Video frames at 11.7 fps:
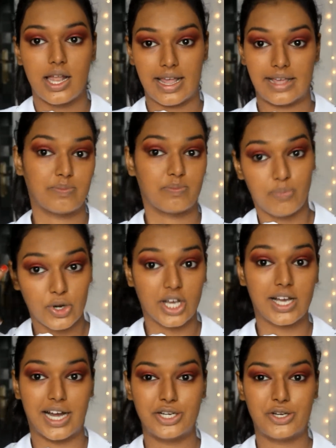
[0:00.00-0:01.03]
like put a
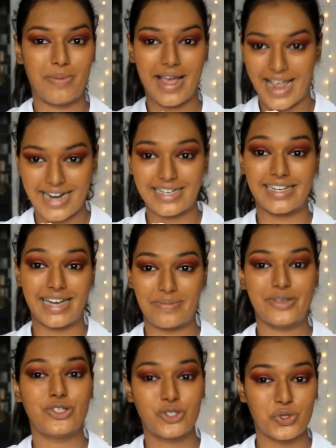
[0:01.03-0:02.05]
gun to my head and tell
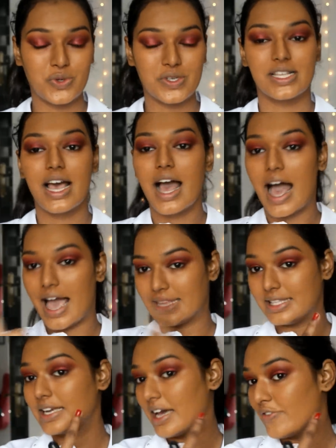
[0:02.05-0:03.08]
me choose, I
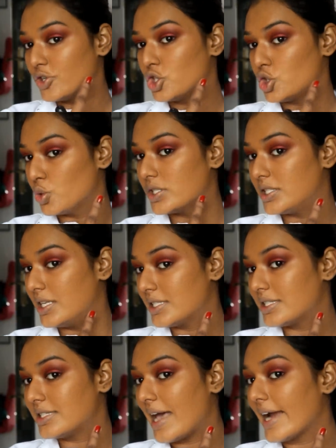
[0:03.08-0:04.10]
think I would choose
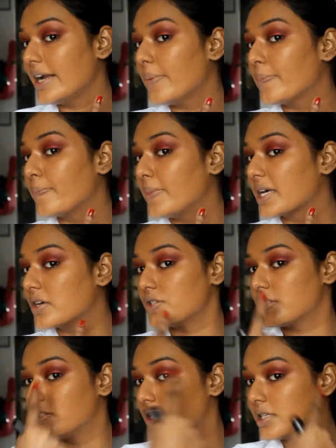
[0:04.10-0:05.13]
this side
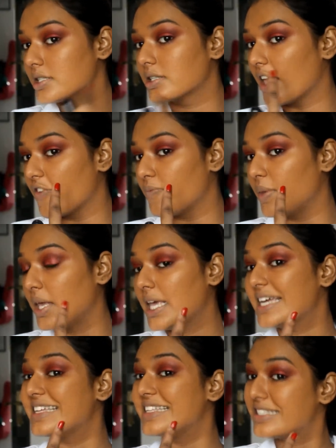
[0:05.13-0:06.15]
because this gave me
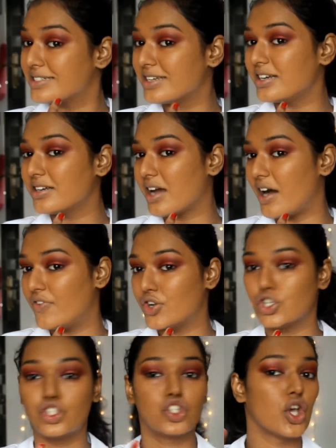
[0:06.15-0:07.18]
instant
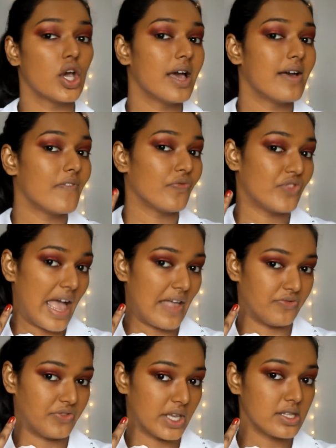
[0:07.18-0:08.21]
coverage
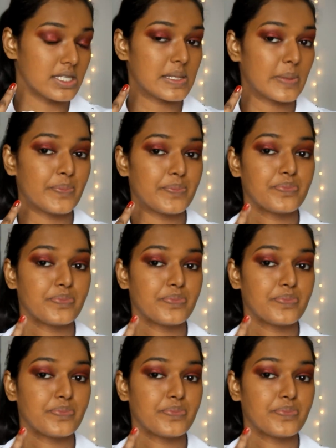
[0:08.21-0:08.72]
than this.